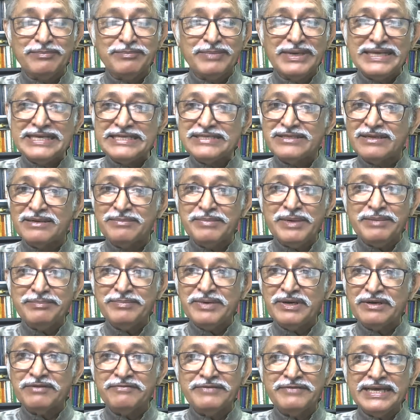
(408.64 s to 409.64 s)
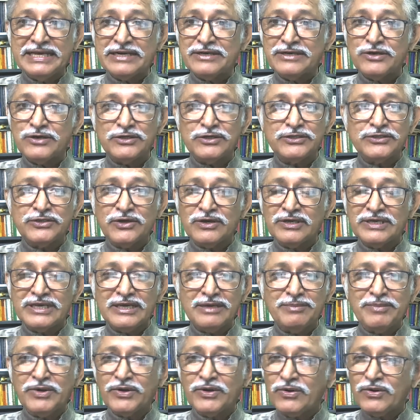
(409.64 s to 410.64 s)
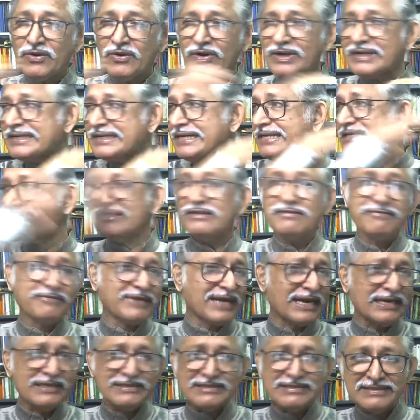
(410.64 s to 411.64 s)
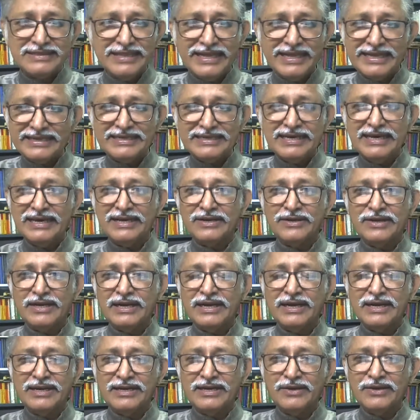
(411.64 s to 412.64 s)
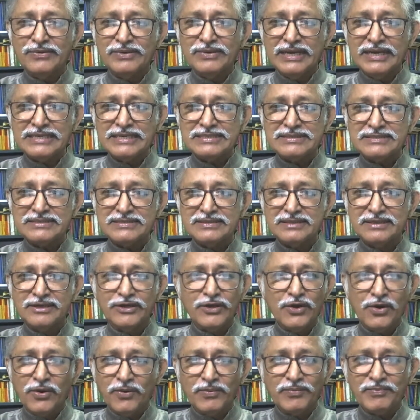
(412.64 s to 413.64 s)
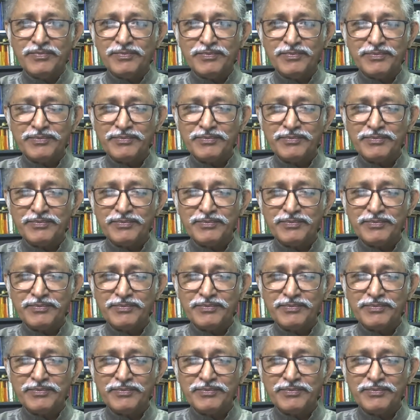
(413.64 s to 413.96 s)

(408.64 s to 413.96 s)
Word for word: Please remember, we are not talking about all kinds of cults that are around us. No.